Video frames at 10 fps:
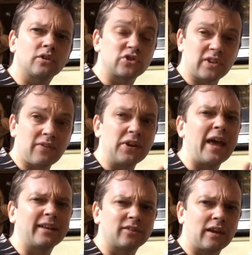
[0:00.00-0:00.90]
I should say the
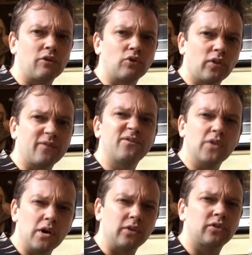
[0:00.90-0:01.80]
next sound, not the
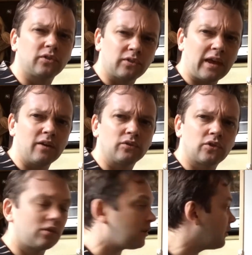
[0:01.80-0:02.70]
first sound.
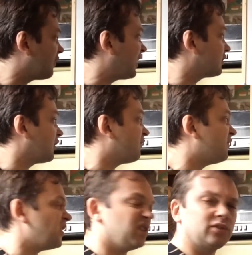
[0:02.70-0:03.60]
That's the
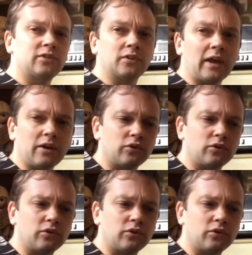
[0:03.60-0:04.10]
first sound.